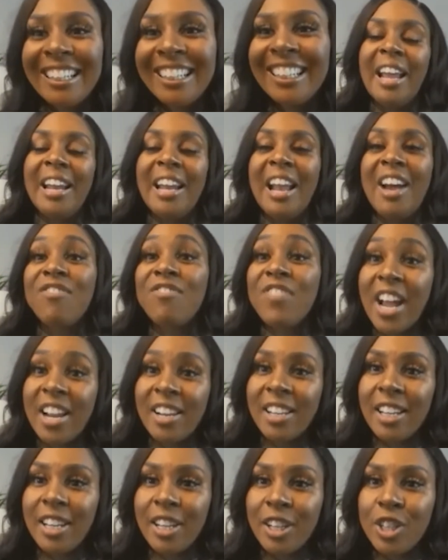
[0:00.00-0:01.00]
And I
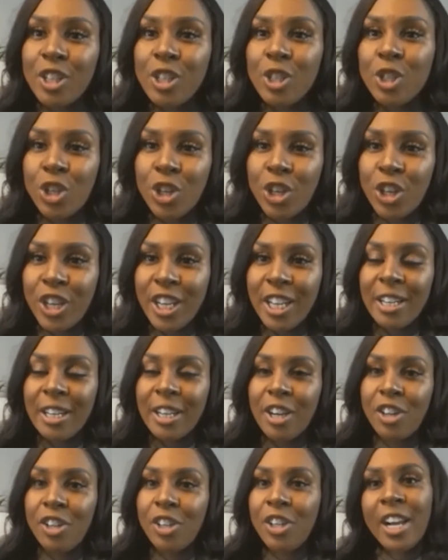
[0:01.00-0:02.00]
finally get an attorney.
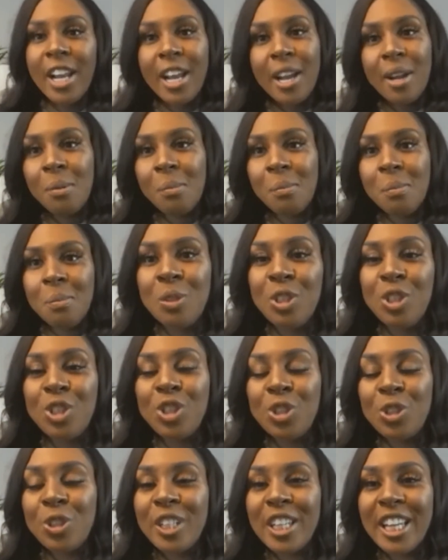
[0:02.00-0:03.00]
Her name was
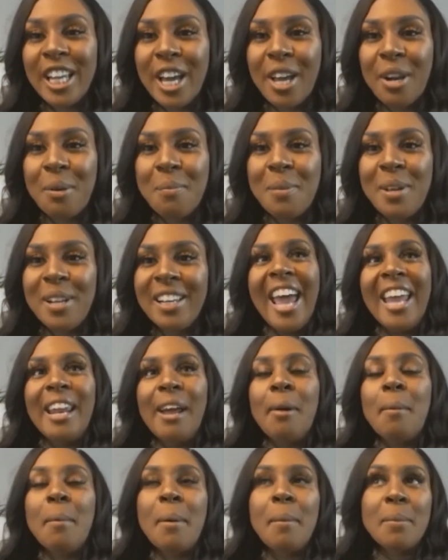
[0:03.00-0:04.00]
Julie Ketterman. And
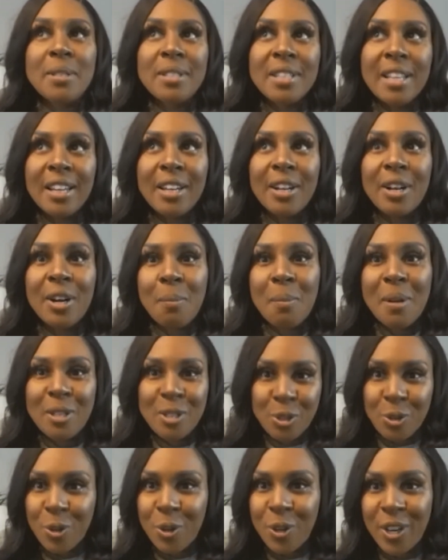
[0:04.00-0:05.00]
I remember telling her my
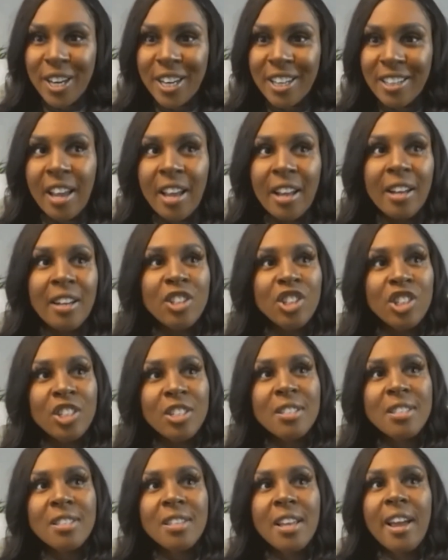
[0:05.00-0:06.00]
story. And she
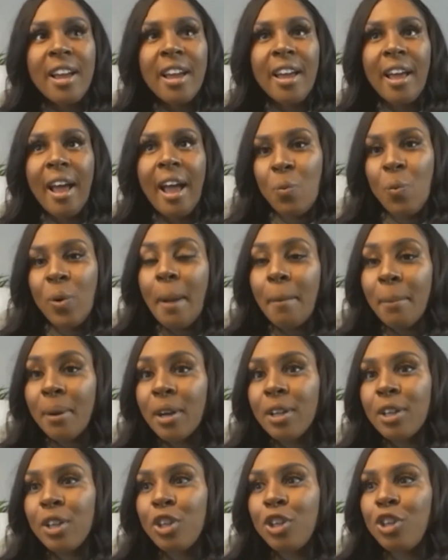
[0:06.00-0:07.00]
said, what I'm
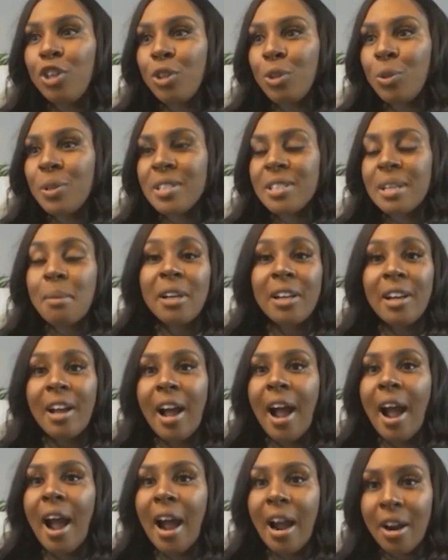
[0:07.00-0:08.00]
going to do is I'm going to
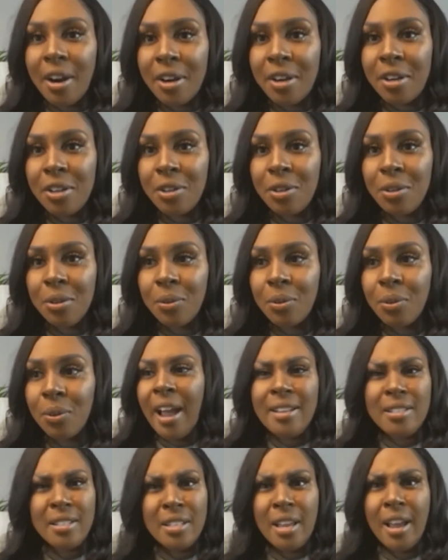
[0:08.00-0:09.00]
hire you.
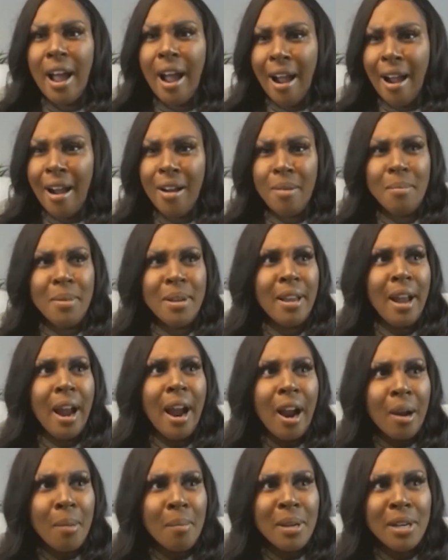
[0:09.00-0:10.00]
I said, hire me?
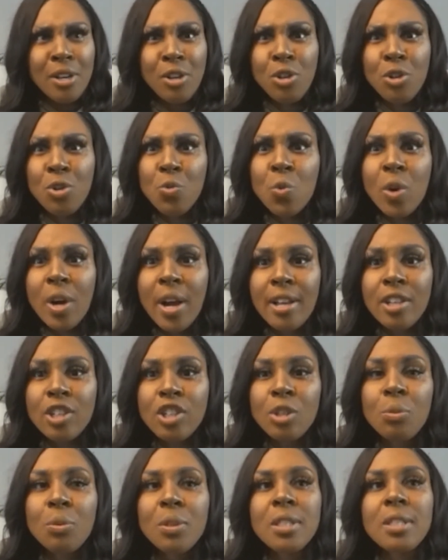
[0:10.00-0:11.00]
Hire me to do what?
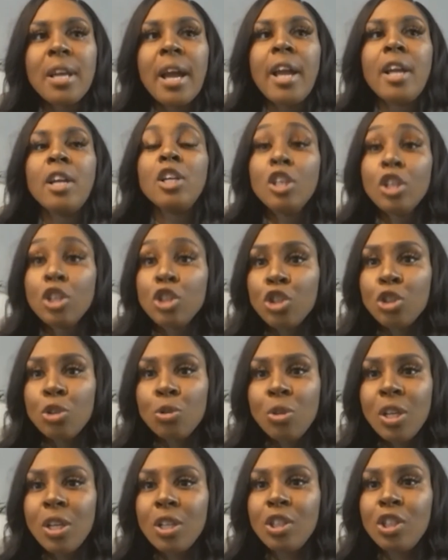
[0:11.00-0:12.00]
She was like, because you
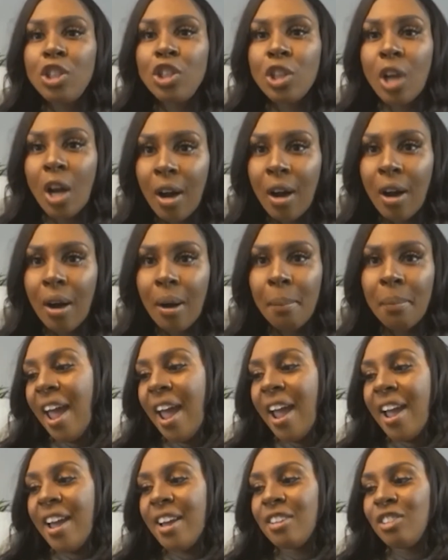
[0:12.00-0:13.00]
need a job.
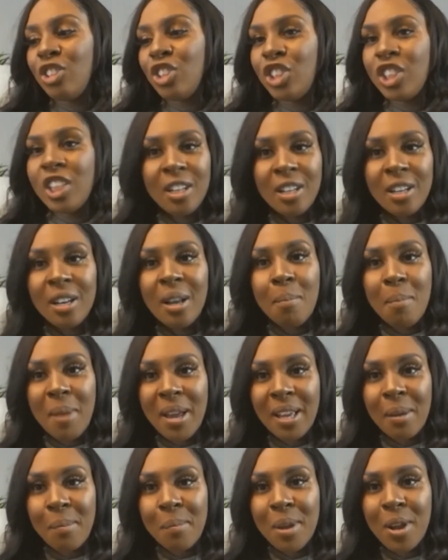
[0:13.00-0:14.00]
And she ended up
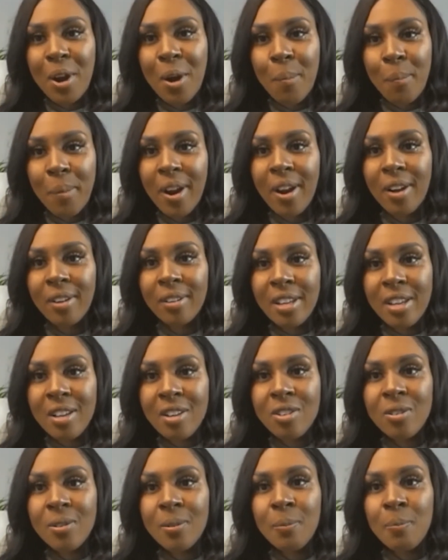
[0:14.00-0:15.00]
making me her
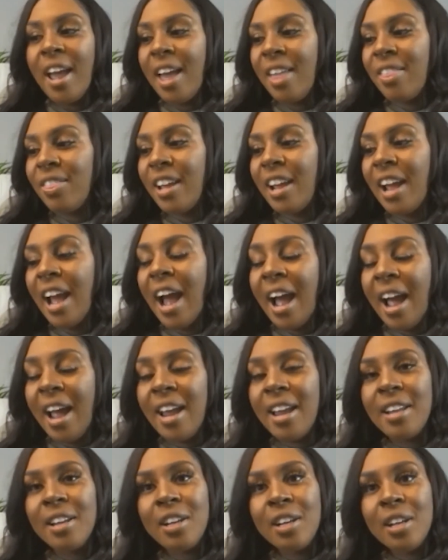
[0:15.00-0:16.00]
paralegal. And then I
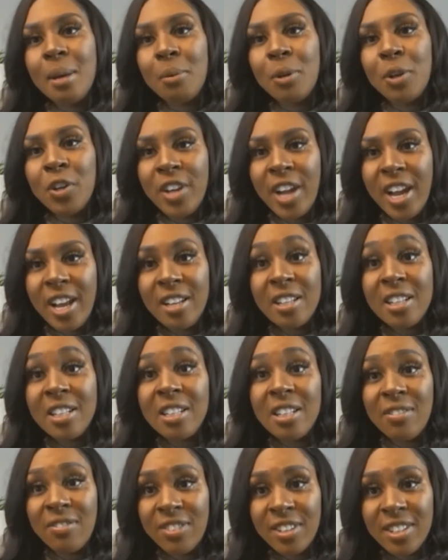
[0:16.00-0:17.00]
ended up creating the
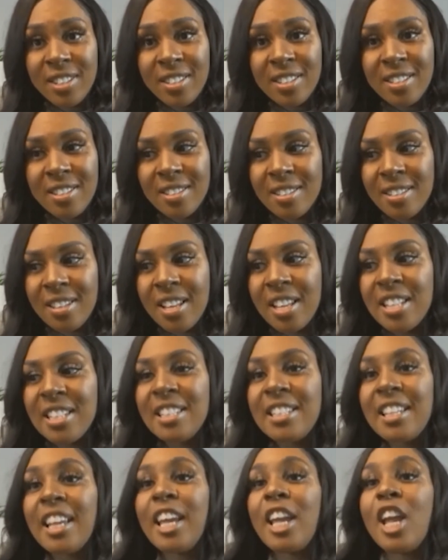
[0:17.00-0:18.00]
defenses
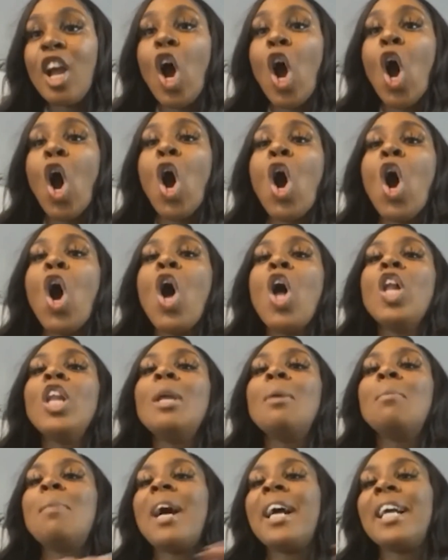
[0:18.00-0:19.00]
to get all
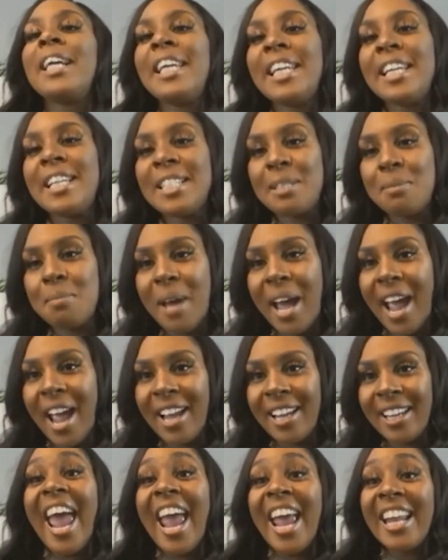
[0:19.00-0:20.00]
of my kids back.
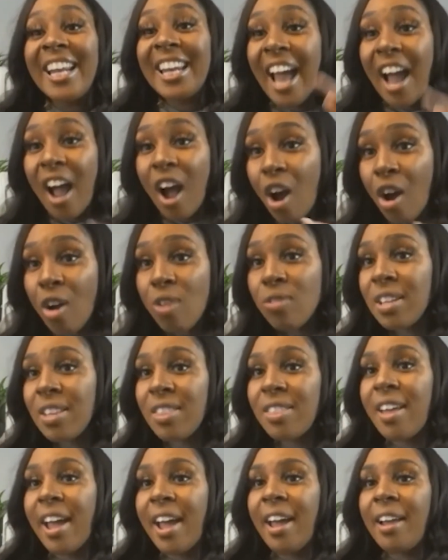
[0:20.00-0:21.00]
And not only
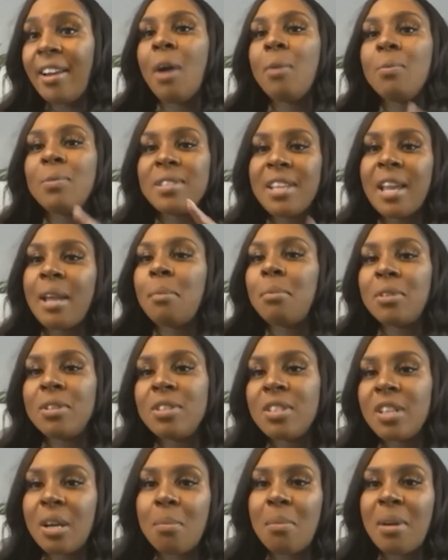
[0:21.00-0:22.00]
that, I was able to
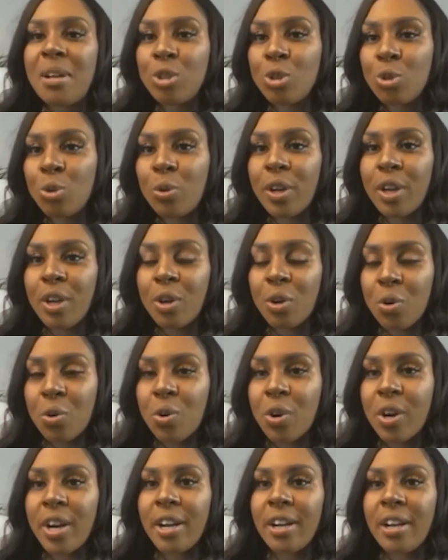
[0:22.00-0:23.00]
tell my story in
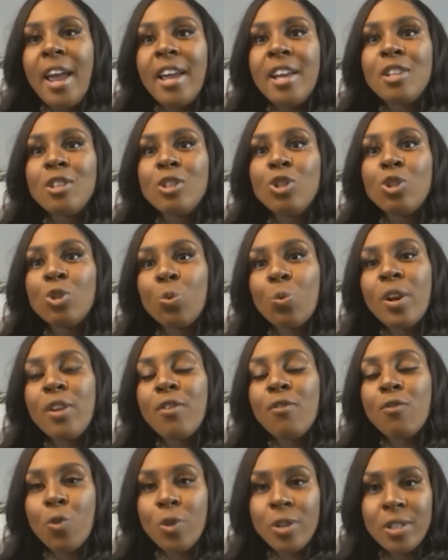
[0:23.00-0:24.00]
court. In
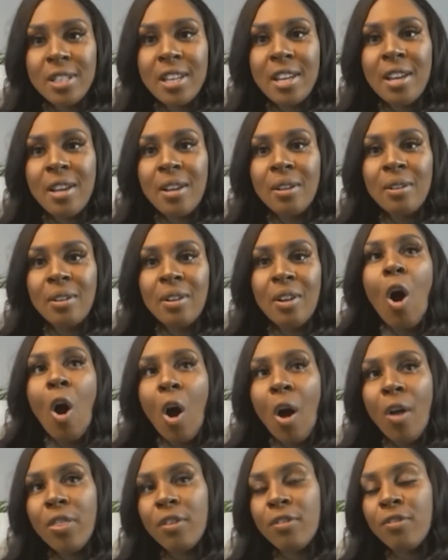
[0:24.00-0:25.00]
2014,
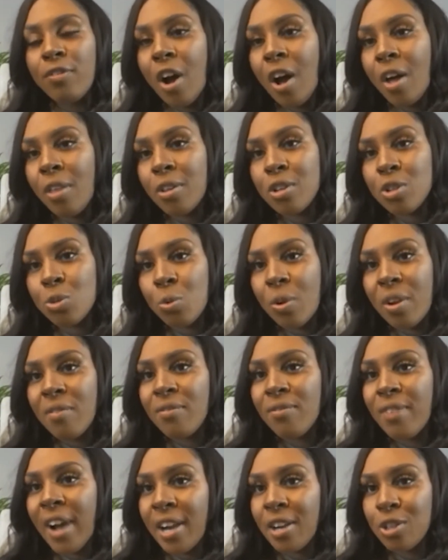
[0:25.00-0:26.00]
all the fathers were
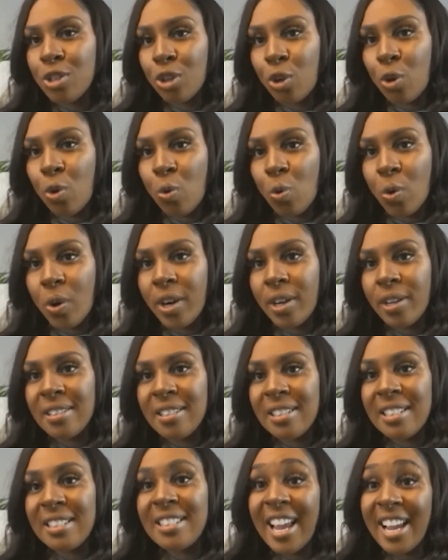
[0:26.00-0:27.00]
invited to court
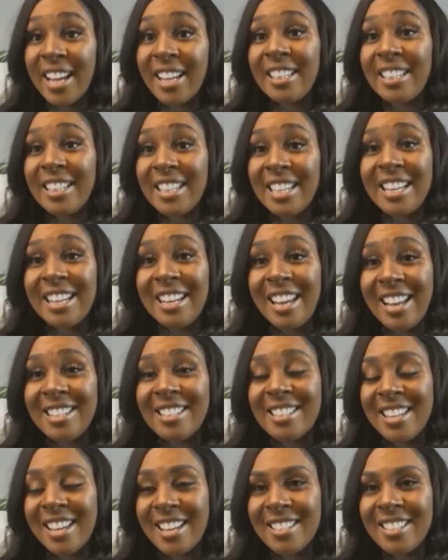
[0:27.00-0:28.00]
to take a DNA
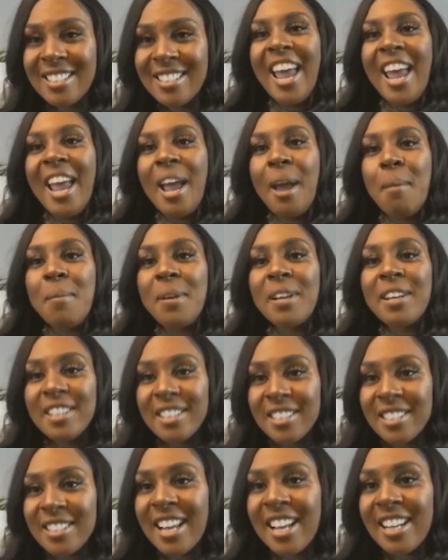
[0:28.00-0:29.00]
test. And
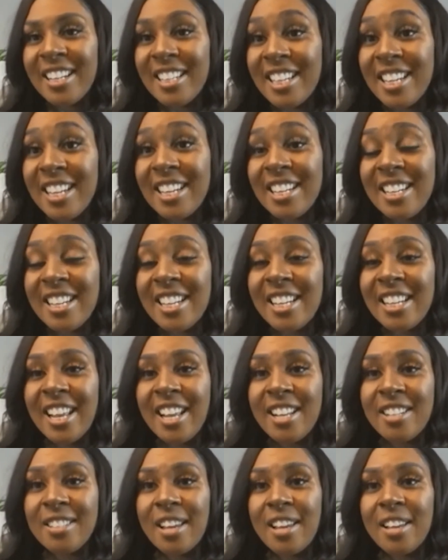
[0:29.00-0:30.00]
because they did
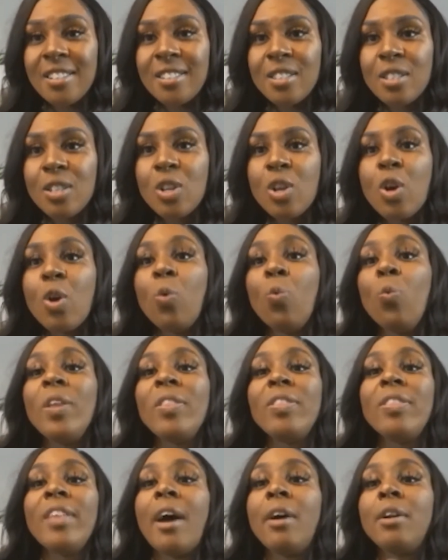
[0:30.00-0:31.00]
DNA tests
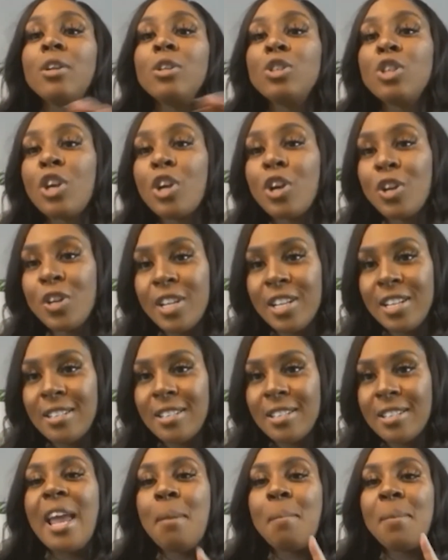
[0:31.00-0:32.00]
without
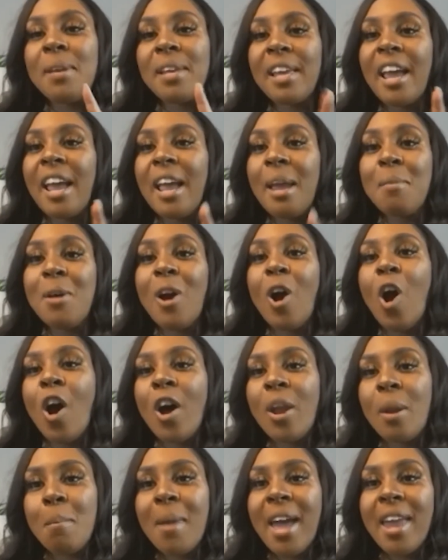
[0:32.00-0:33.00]
attorneys, it became an
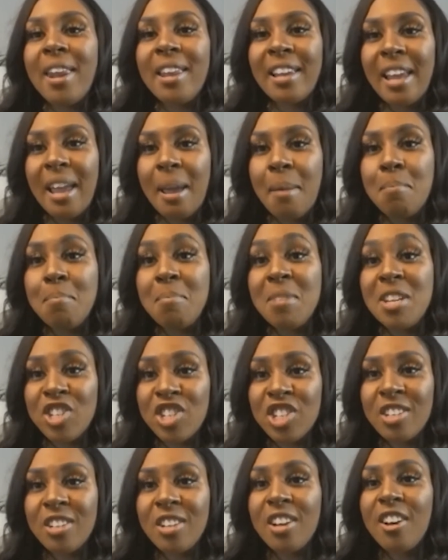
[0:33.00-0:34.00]
automatic
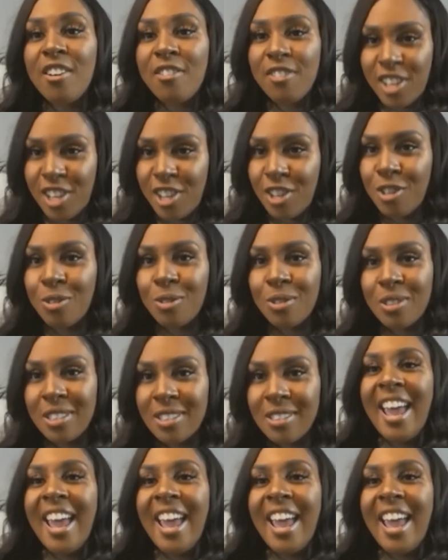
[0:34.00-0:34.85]
admission of guilt.